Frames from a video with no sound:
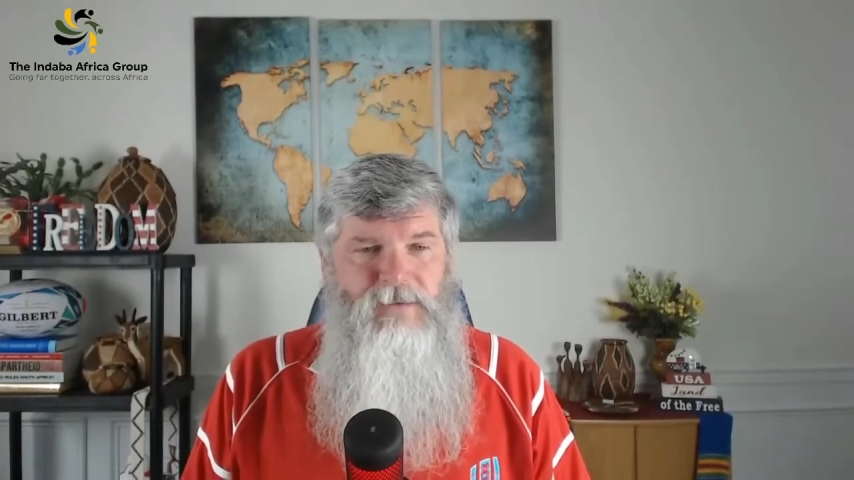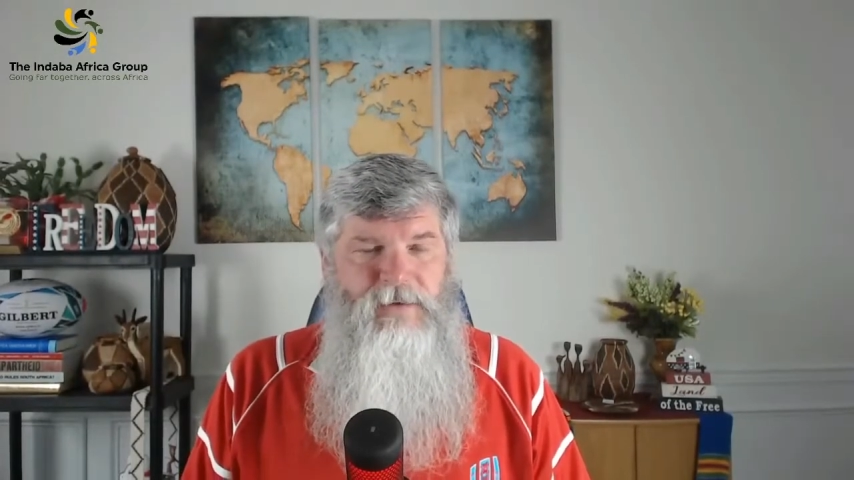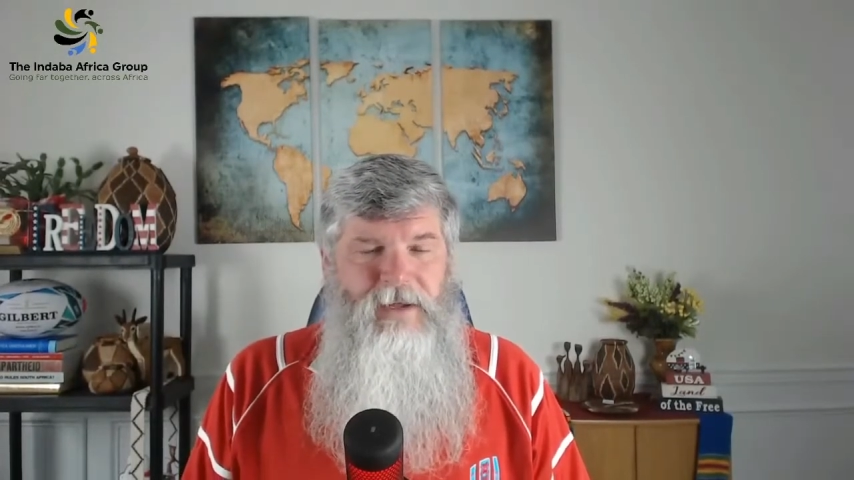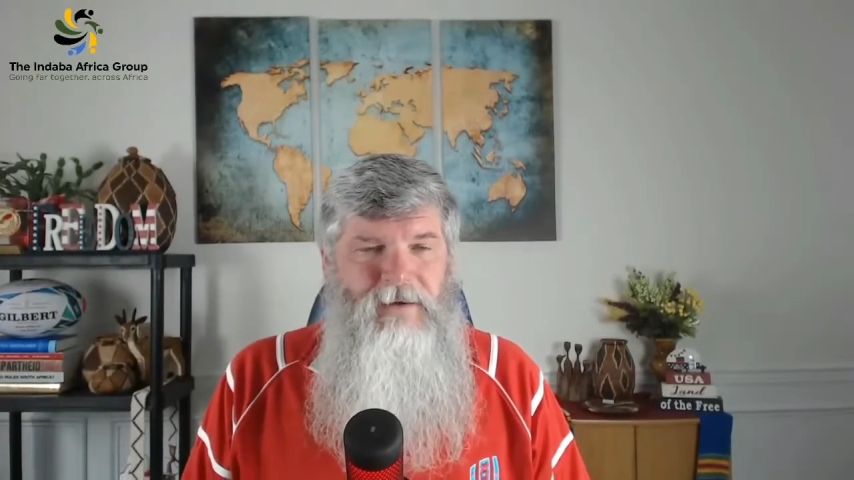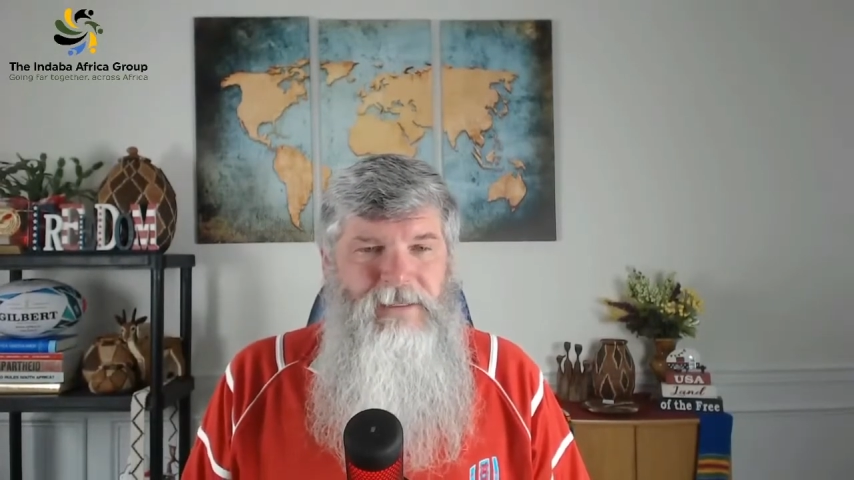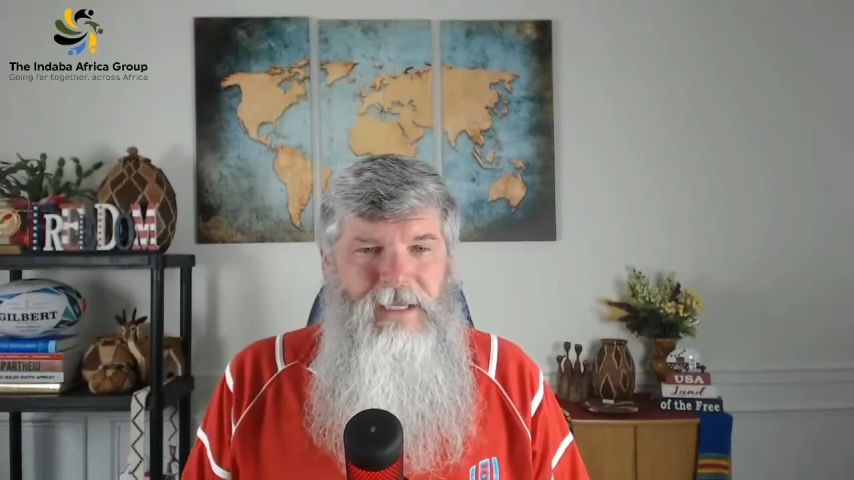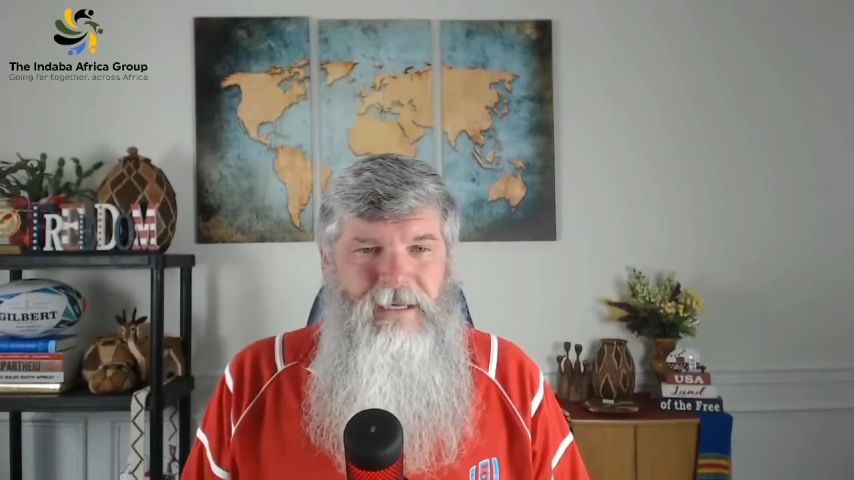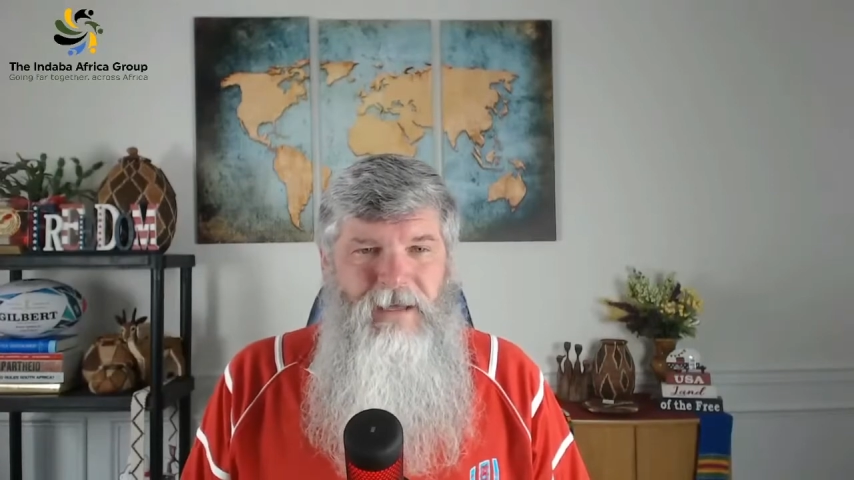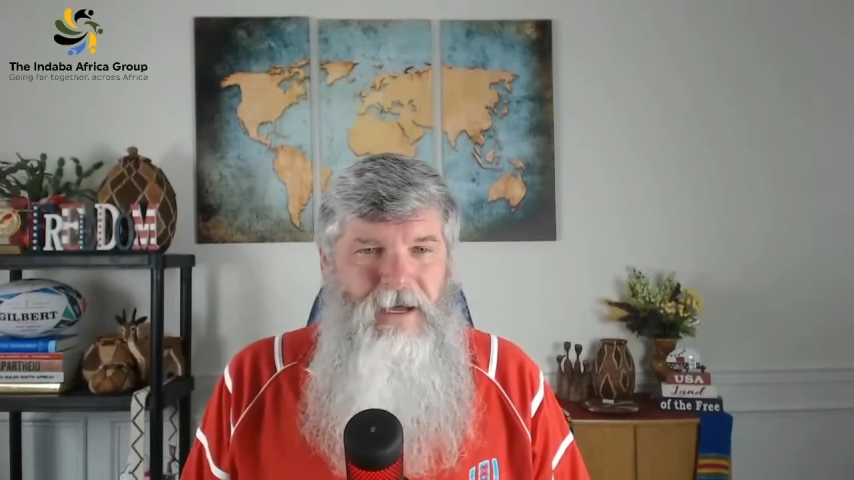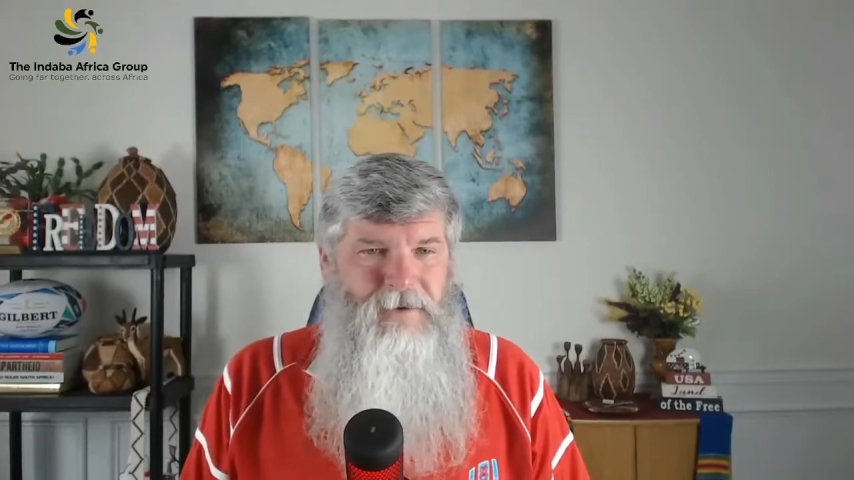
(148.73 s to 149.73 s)
story there is
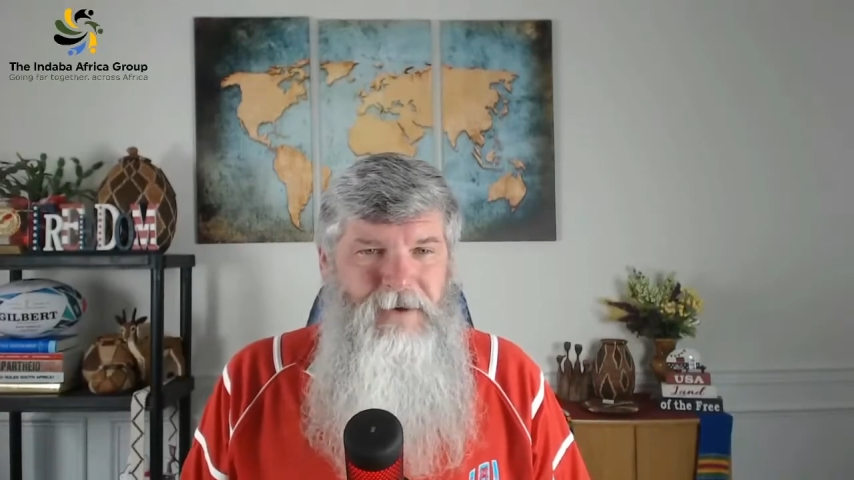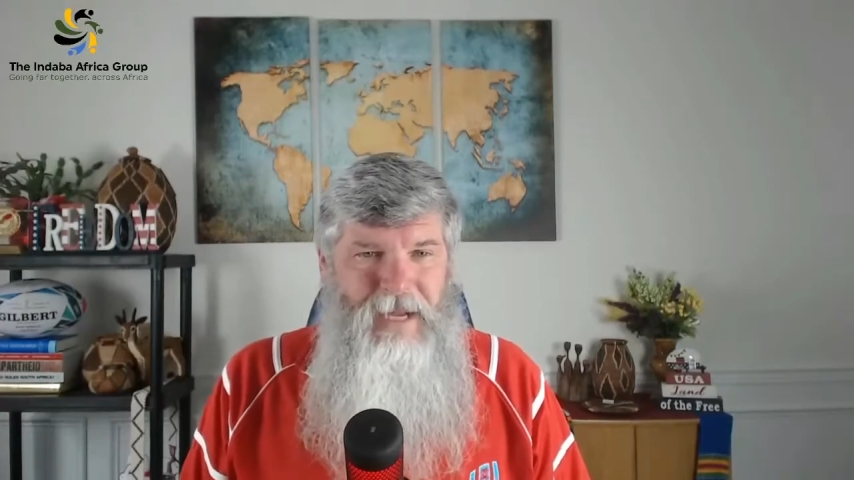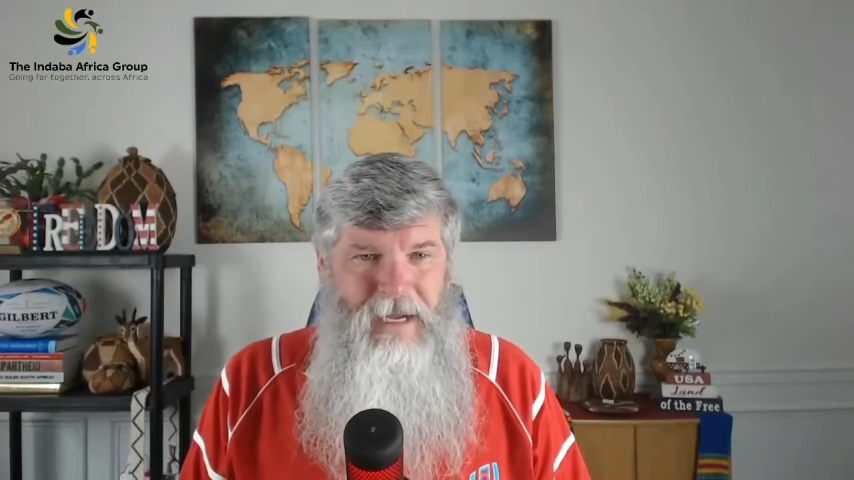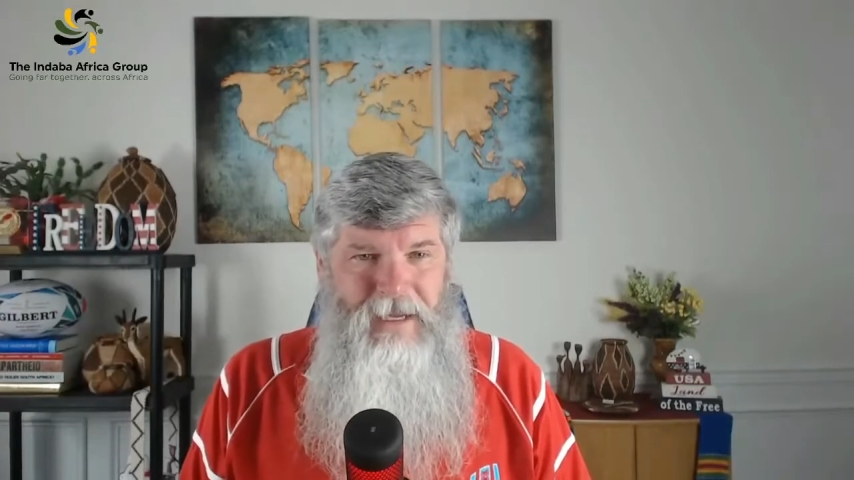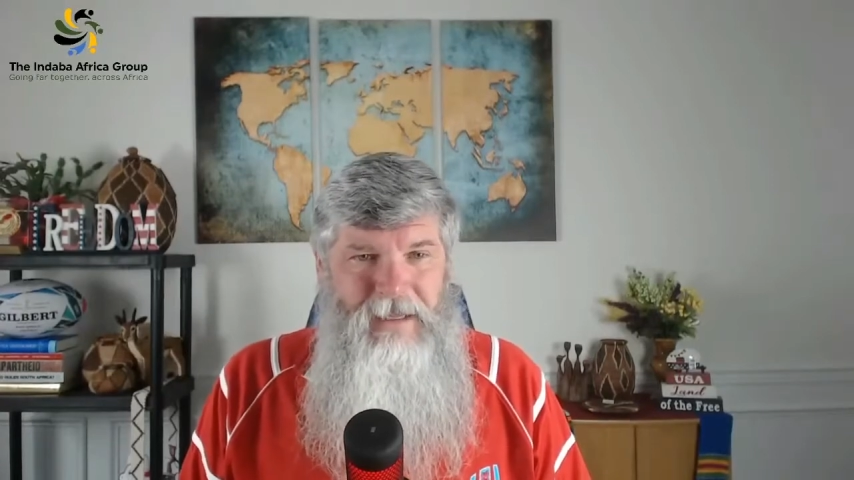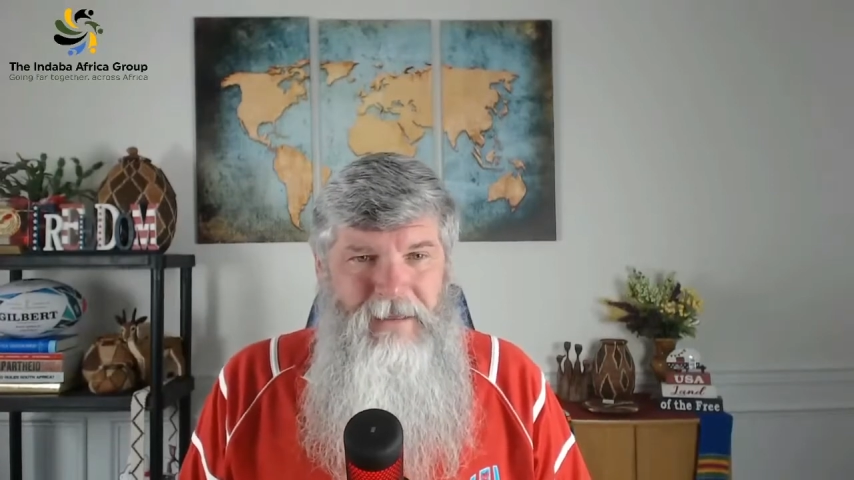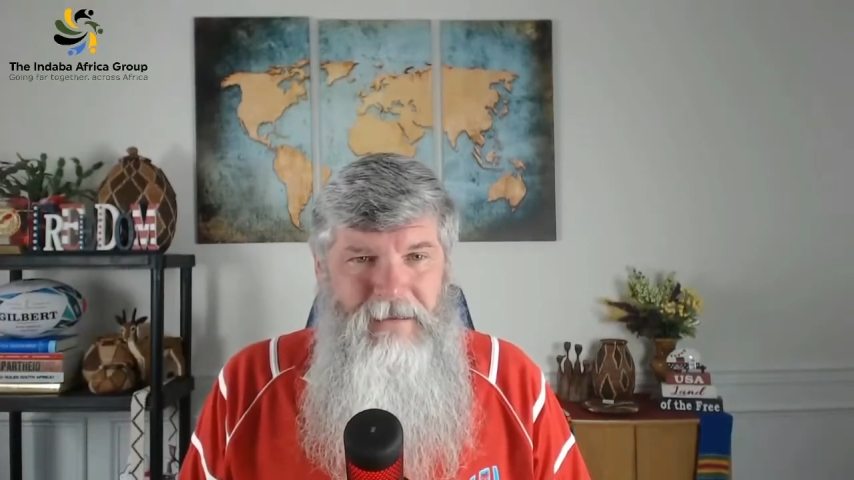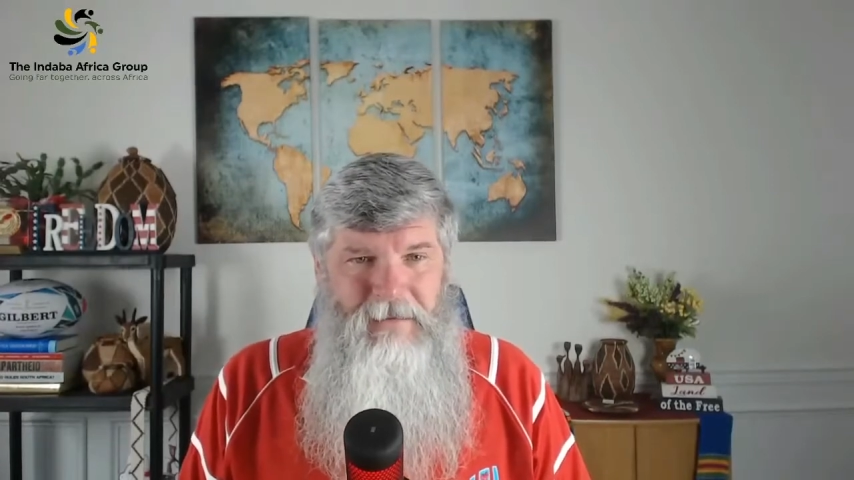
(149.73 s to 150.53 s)
that 180